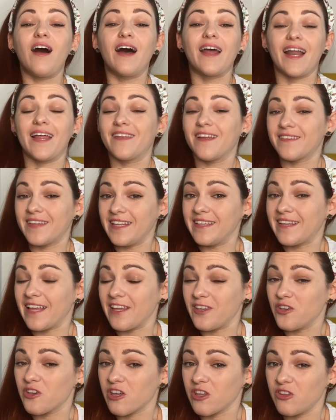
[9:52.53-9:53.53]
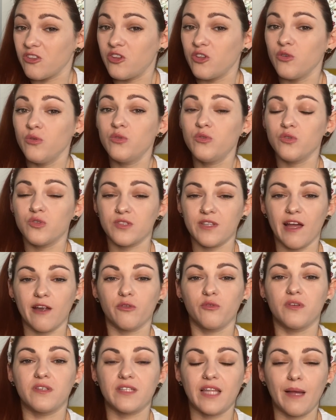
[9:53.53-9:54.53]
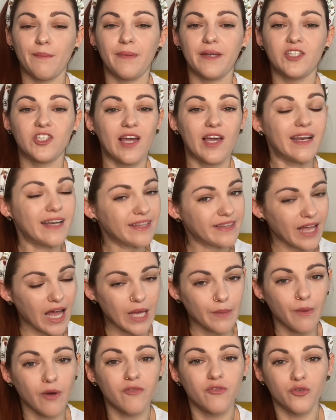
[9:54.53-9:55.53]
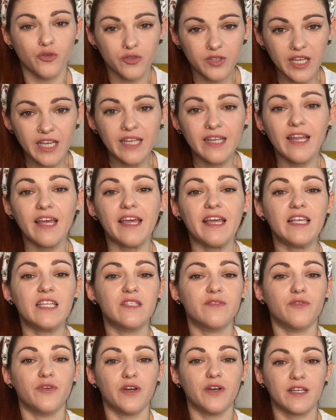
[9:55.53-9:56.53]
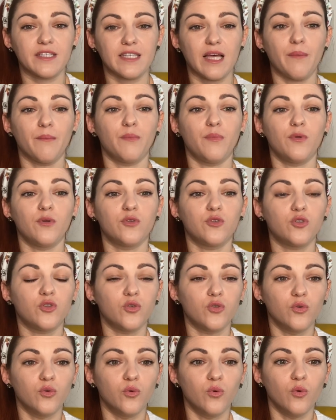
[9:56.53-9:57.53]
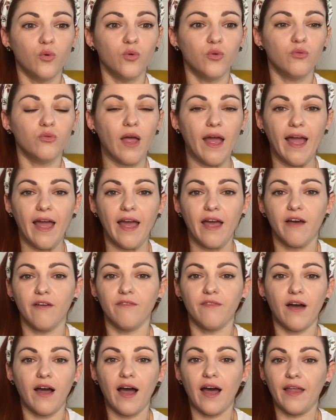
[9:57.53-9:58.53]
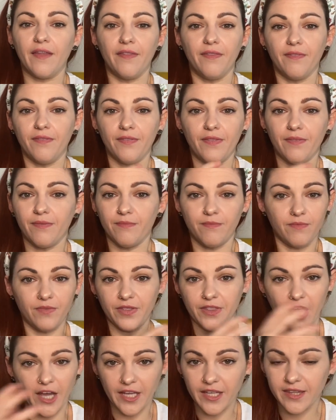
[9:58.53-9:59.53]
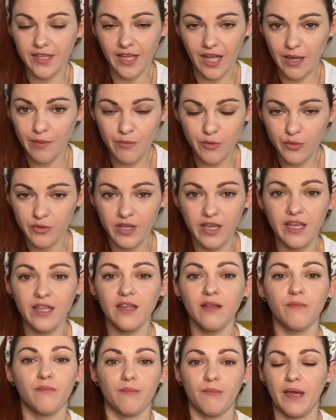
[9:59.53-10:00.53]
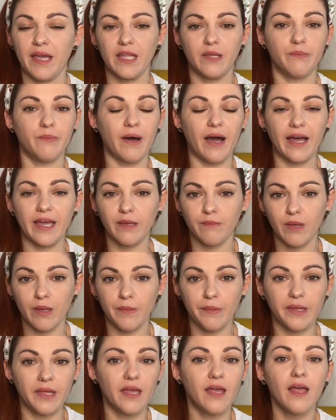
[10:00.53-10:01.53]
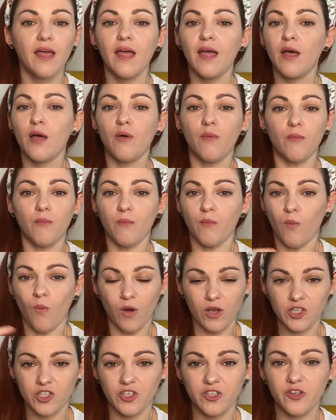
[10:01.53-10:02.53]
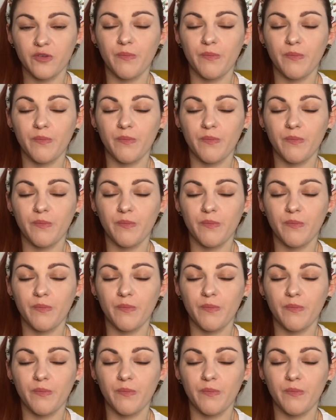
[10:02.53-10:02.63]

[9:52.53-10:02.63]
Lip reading: Another thing that you can do to start to establish any type of routine is, for example, to have a nighttime routine made by maybe washing your